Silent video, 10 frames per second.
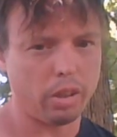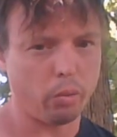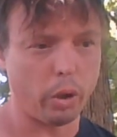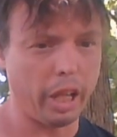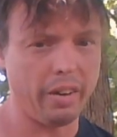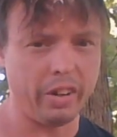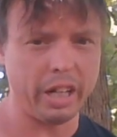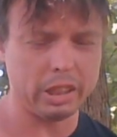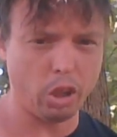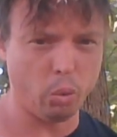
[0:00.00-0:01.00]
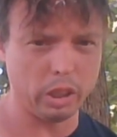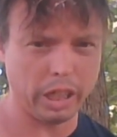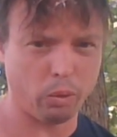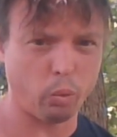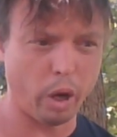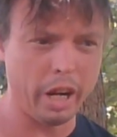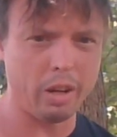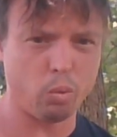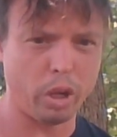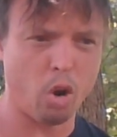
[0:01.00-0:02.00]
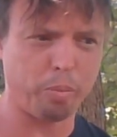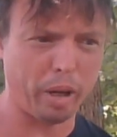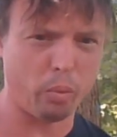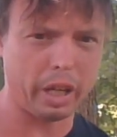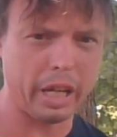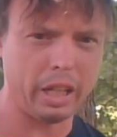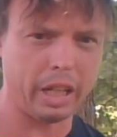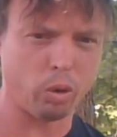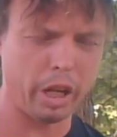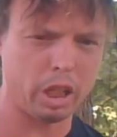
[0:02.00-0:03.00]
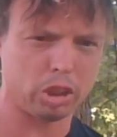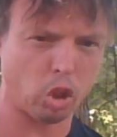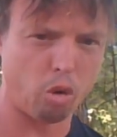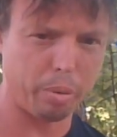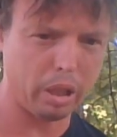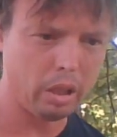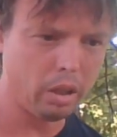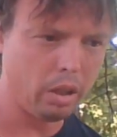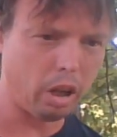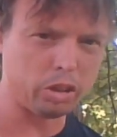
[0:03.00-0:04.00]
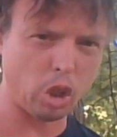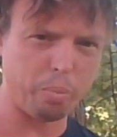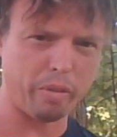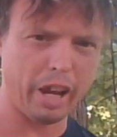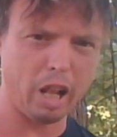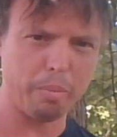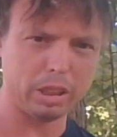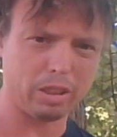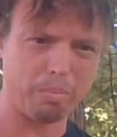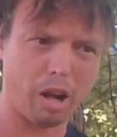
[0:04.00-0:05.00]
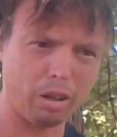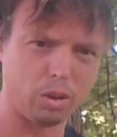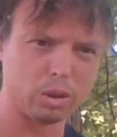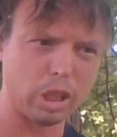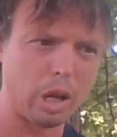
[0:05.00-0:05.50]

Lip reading: We live in it too. We go up there and we're in a soup of elements of molecules.